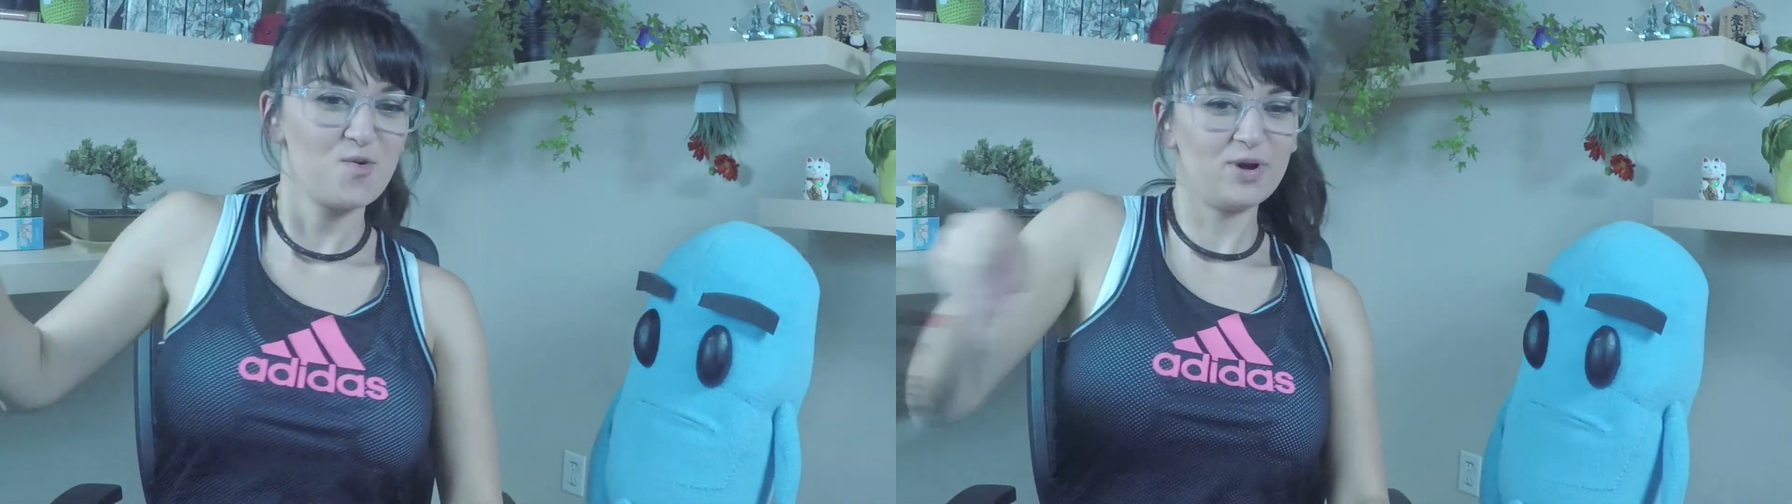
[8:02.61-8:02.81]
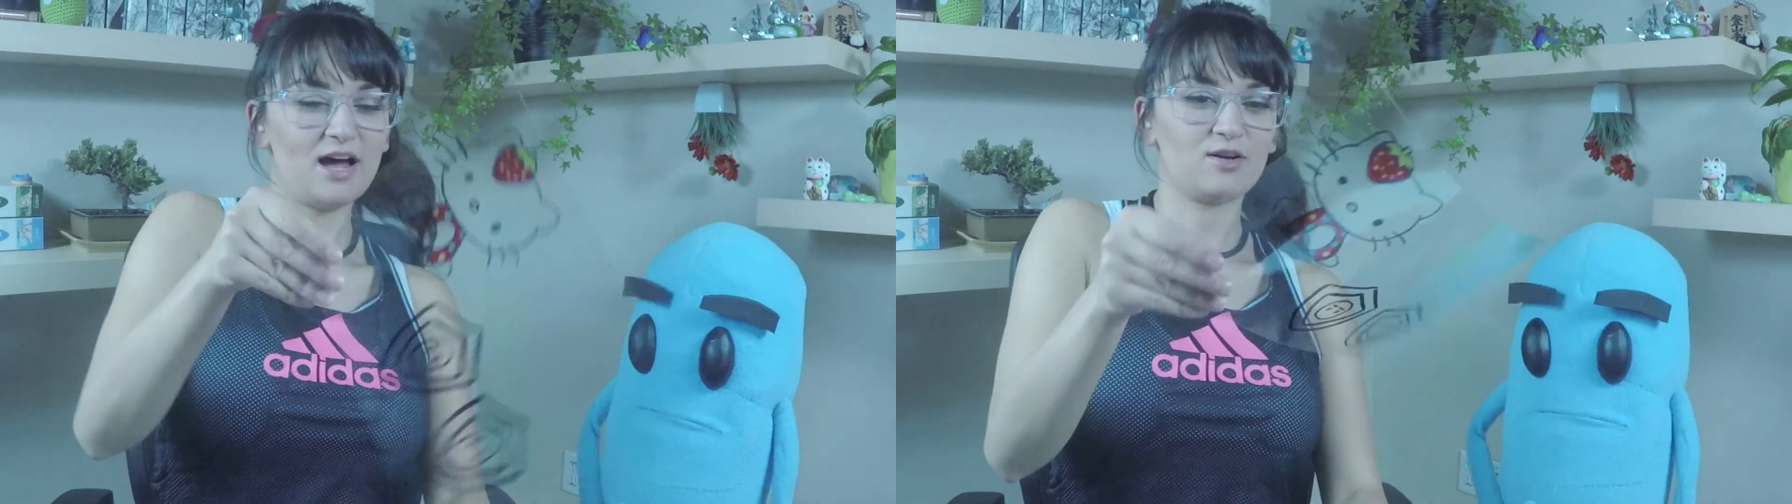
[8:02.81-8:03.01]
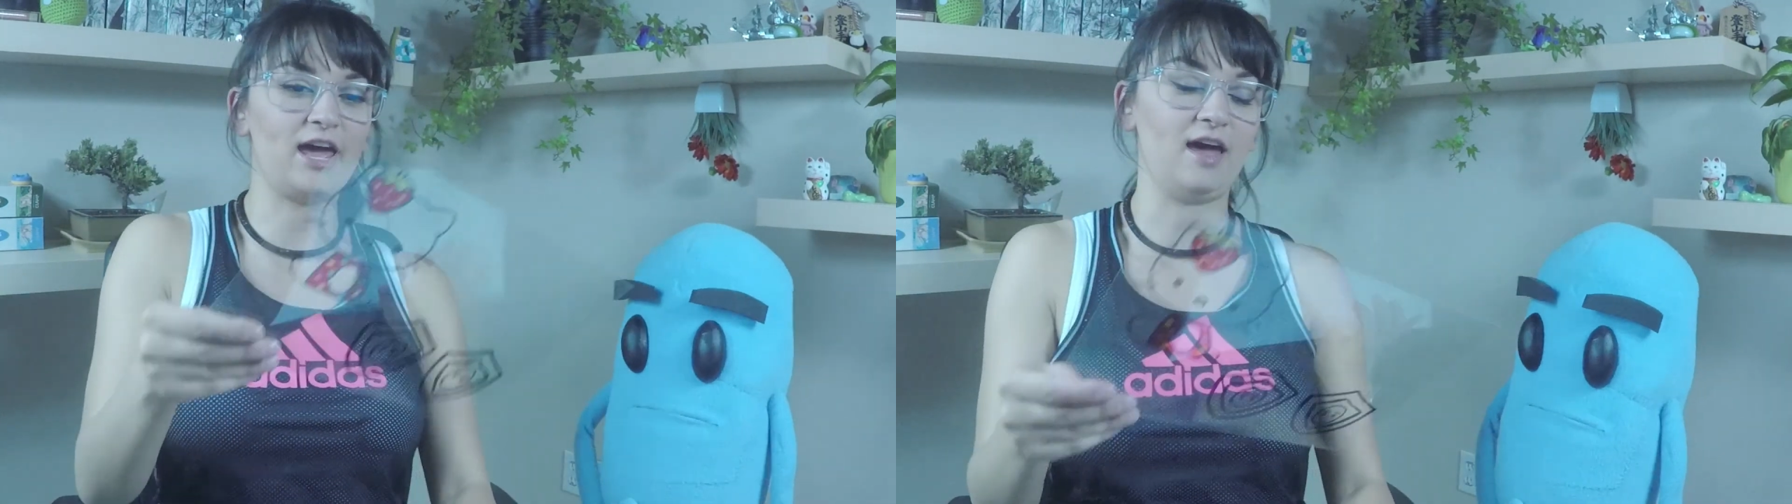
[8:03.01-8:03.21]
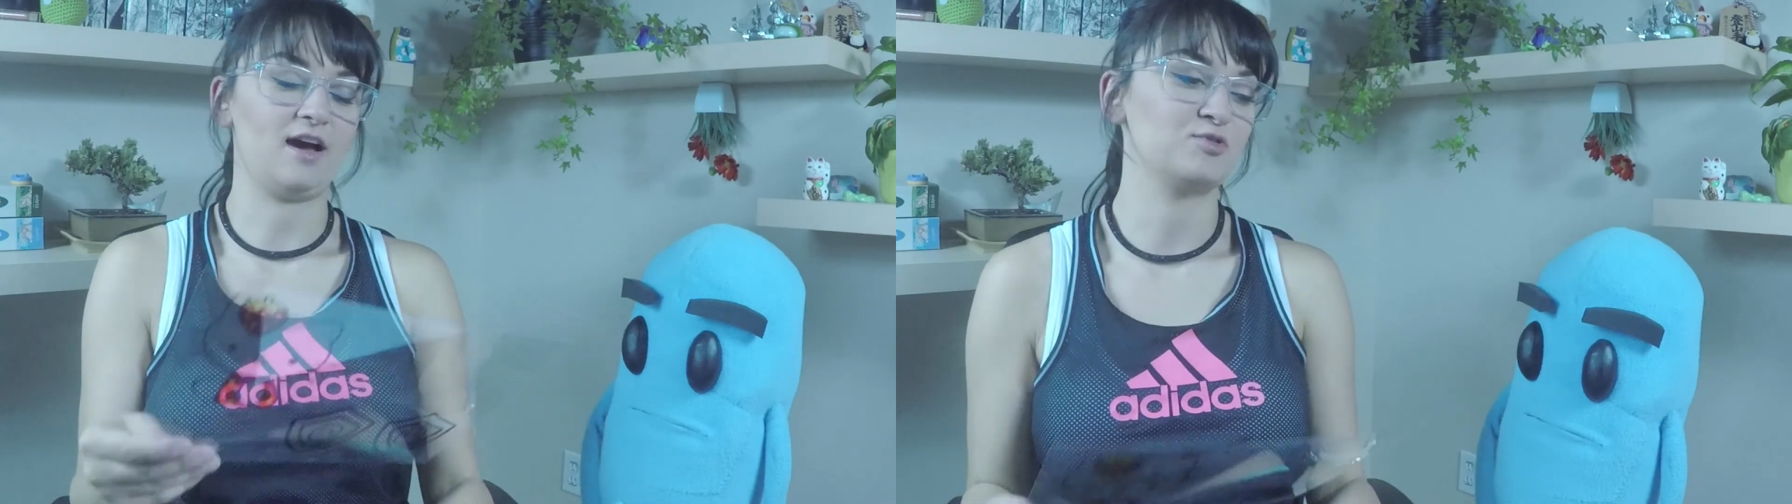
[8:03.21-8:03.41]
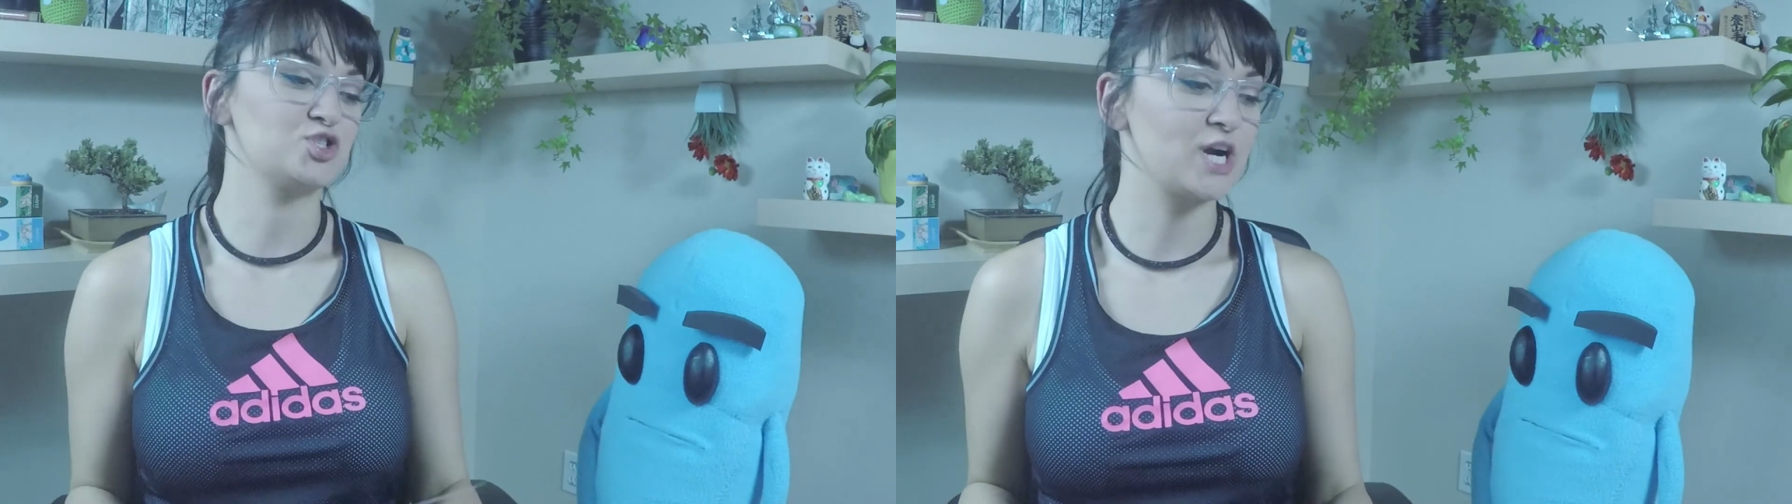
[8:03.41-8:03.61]
Okay, I
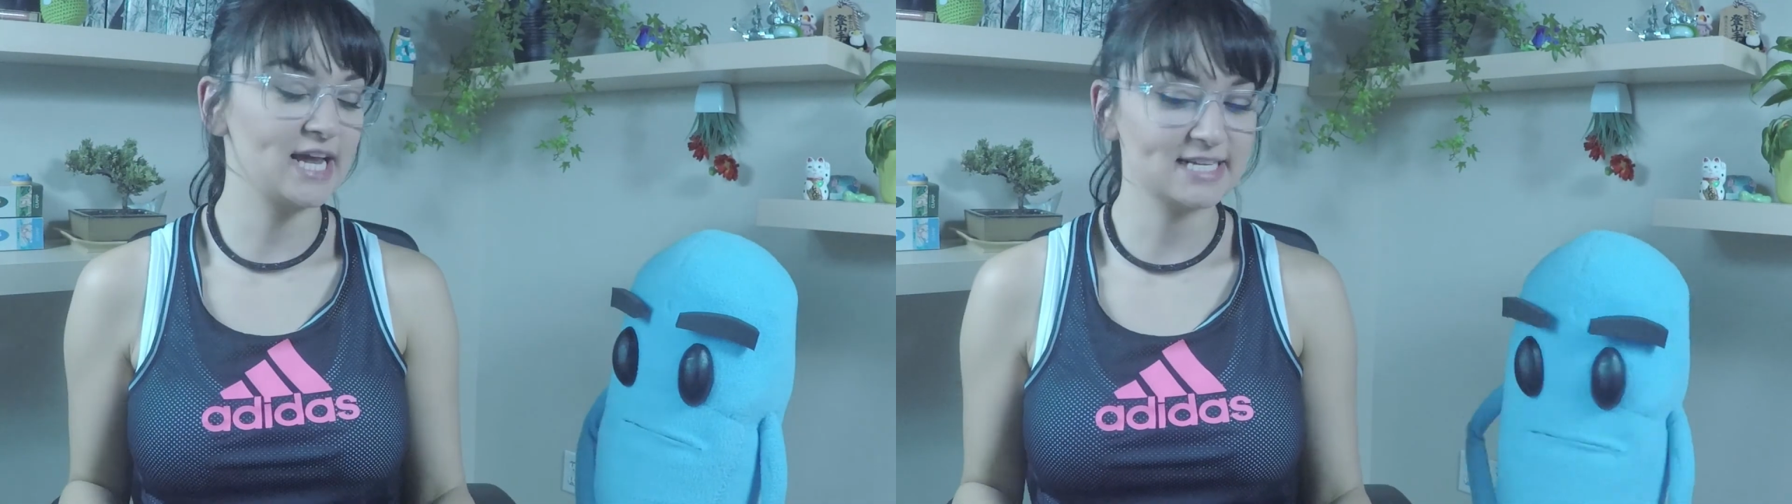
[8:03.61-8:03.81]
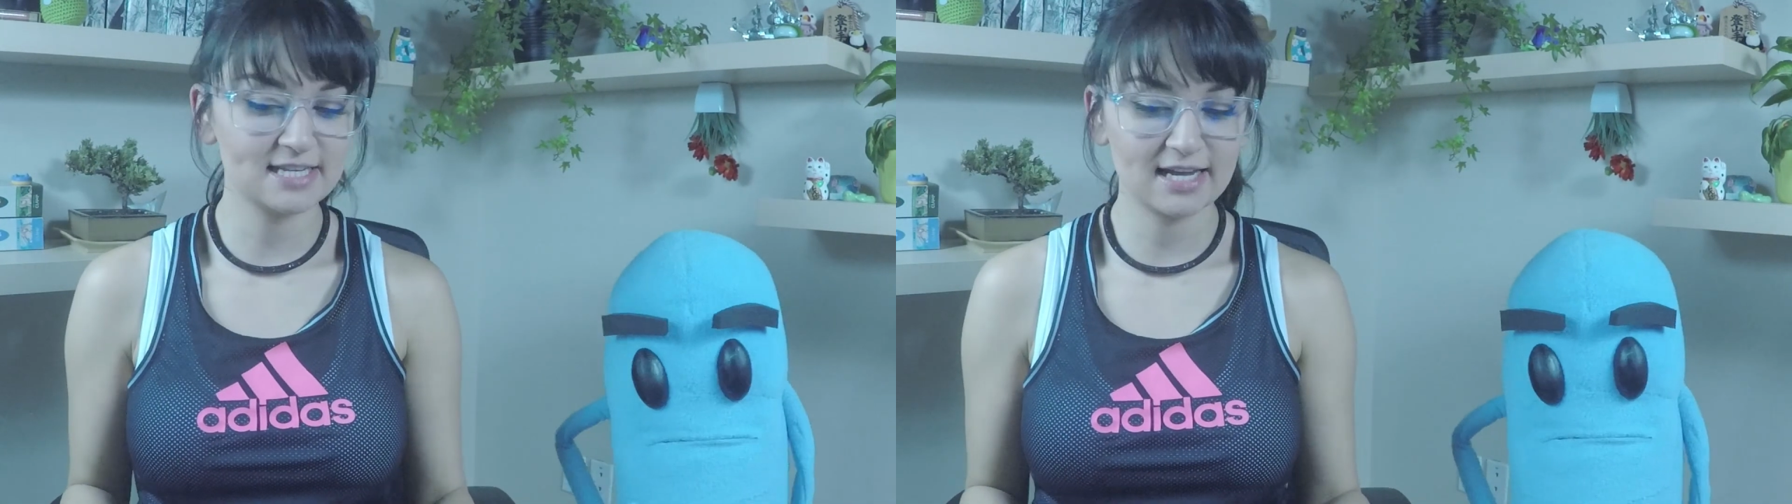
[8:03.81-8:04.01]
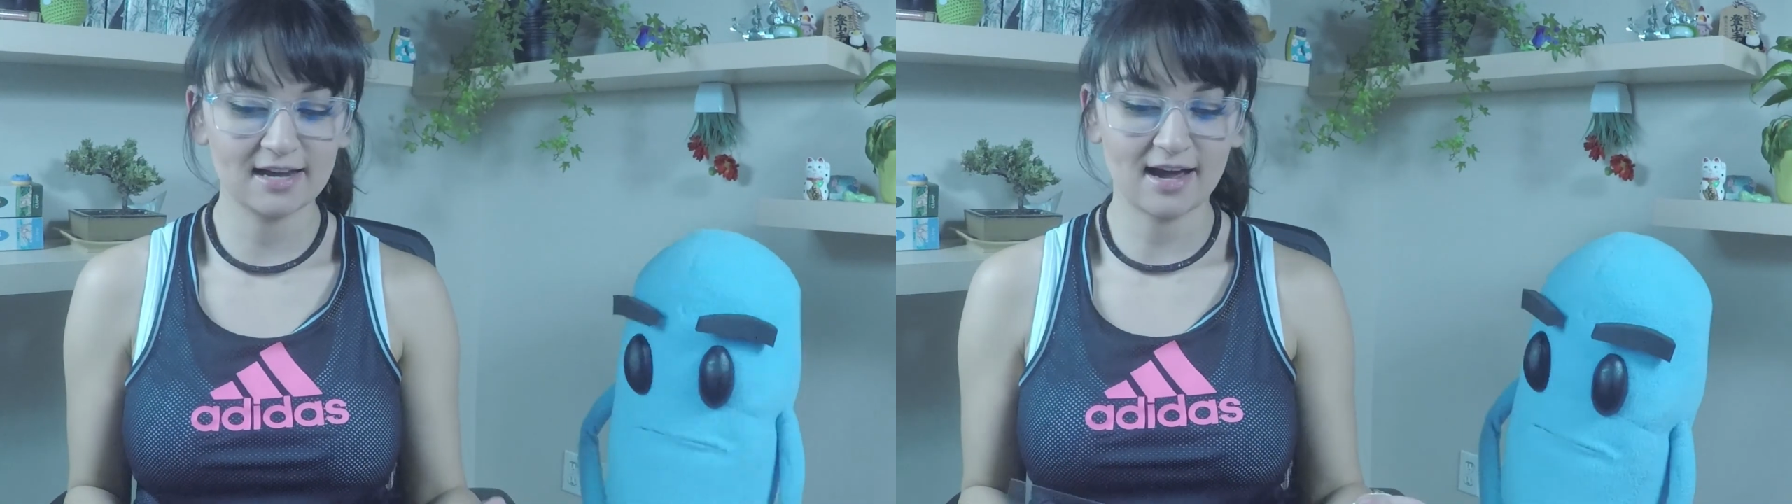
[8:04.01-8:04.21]
was tracing,